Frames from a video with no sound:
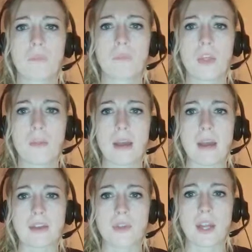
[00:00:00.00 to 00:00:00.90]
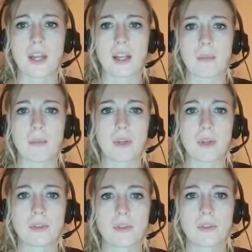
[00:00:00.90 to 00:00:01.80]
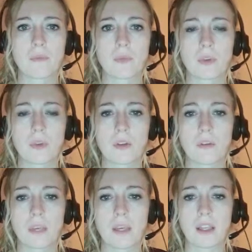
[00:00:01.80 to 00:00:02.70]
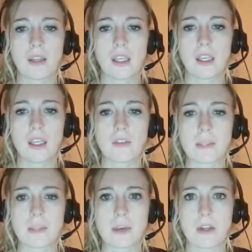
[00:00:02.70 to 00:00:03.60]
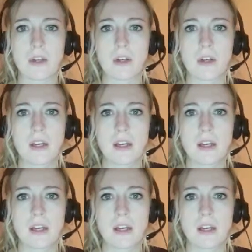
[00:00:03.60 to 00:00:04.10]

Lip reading: than the mat so that it can print. We'll make it even smaller